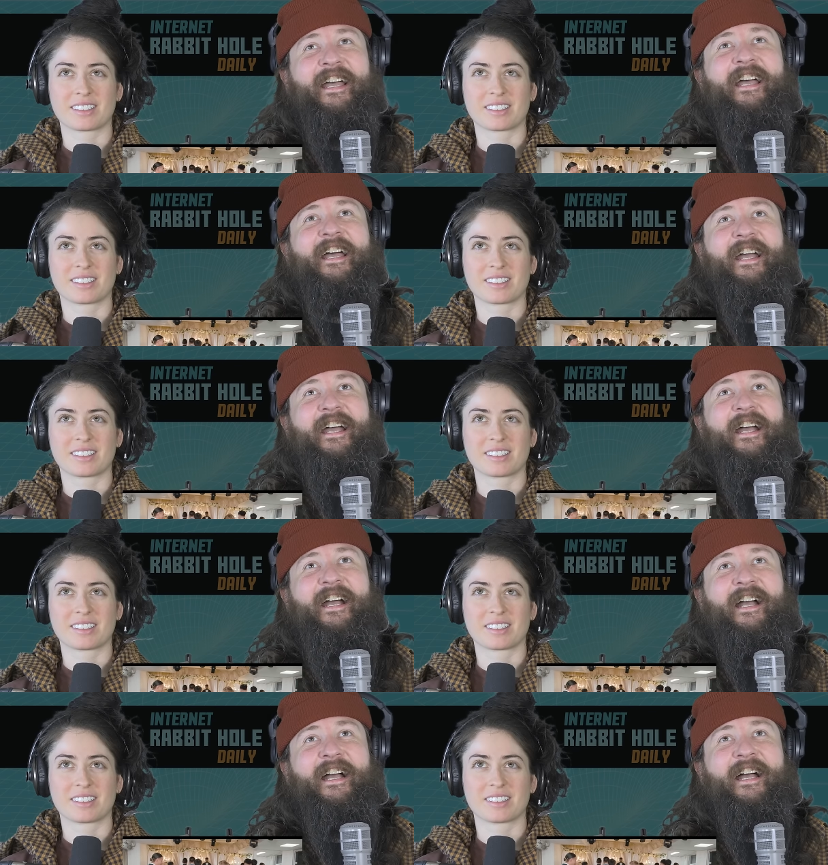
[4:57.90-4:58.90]

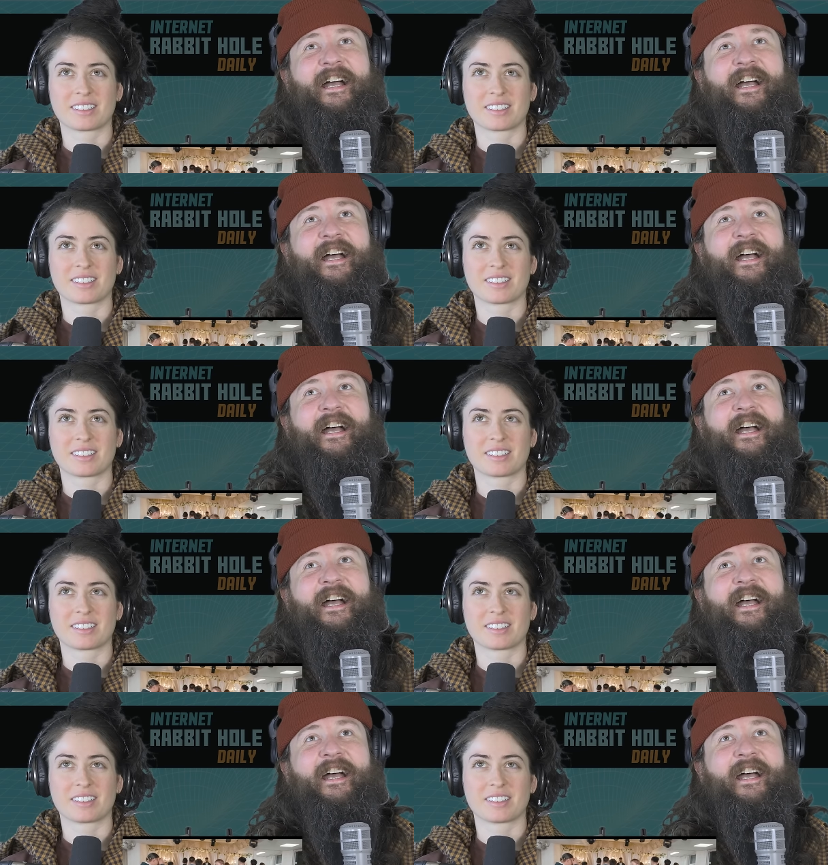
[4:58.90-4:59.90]

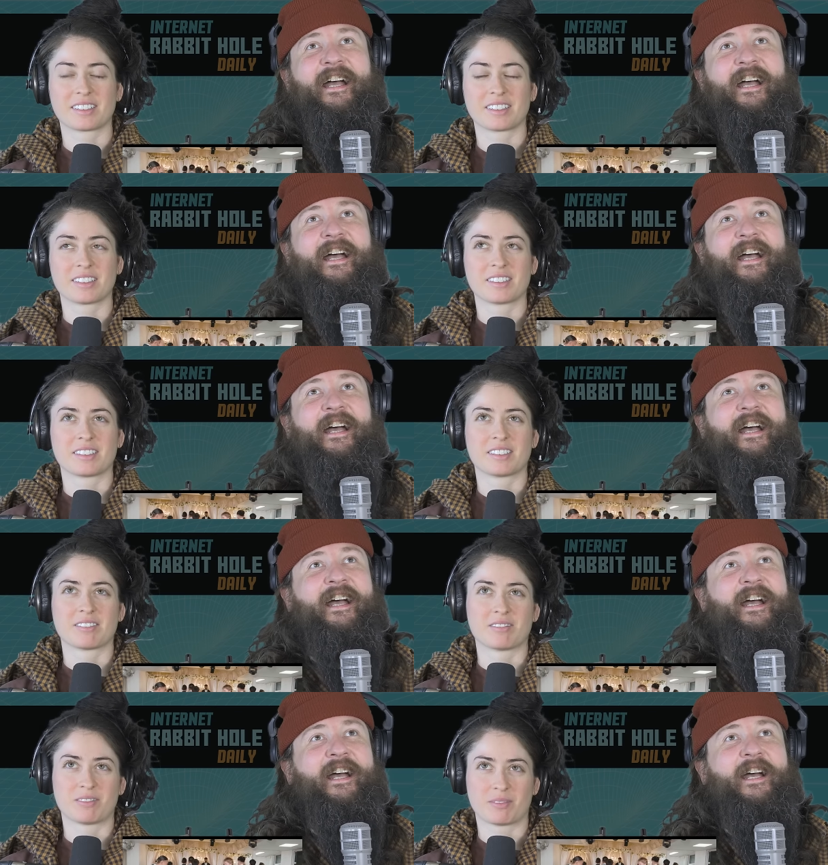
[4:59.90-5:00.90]

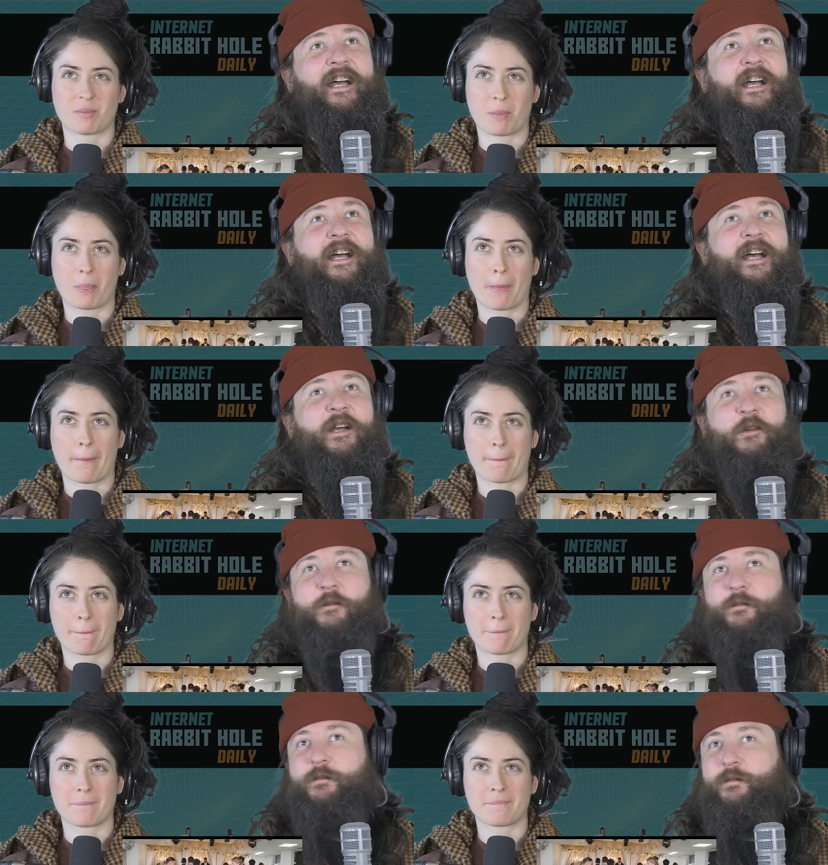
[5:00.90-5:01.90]

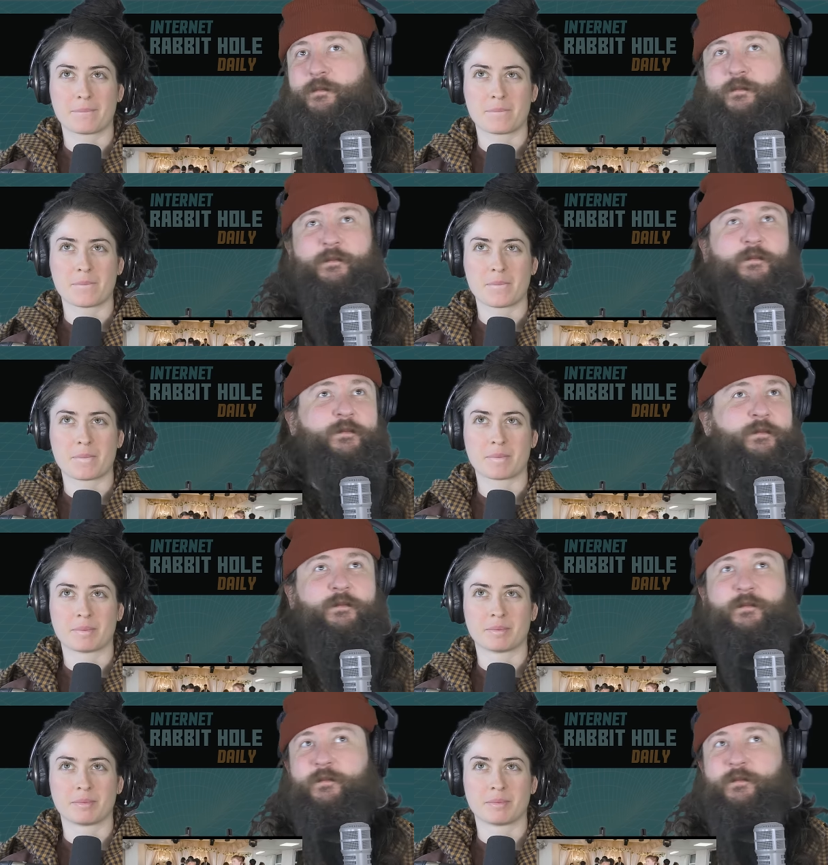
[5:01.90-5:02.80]
No one is speaking in this clip.